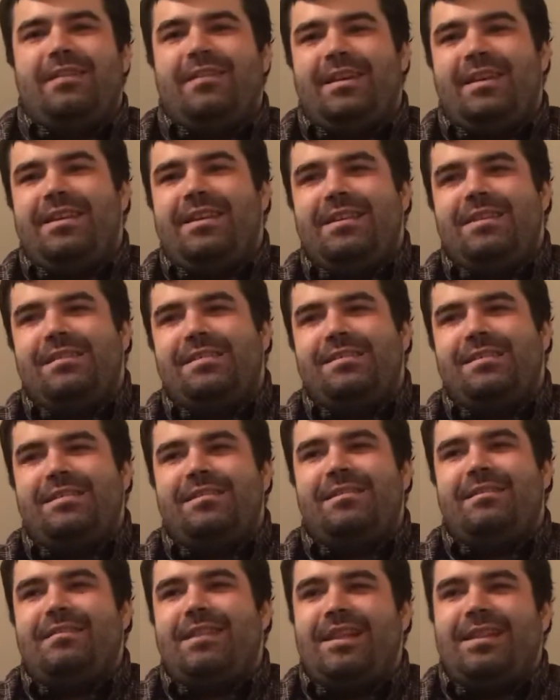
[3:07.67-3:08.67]
Like
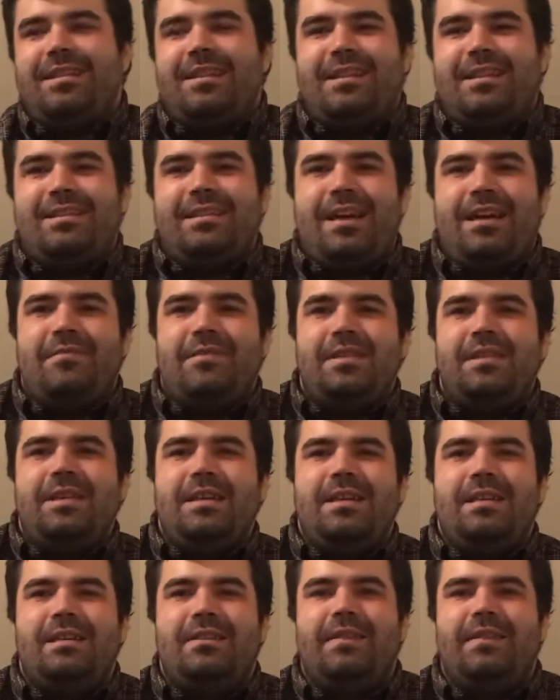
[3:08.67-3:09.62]
that's kind of his thing.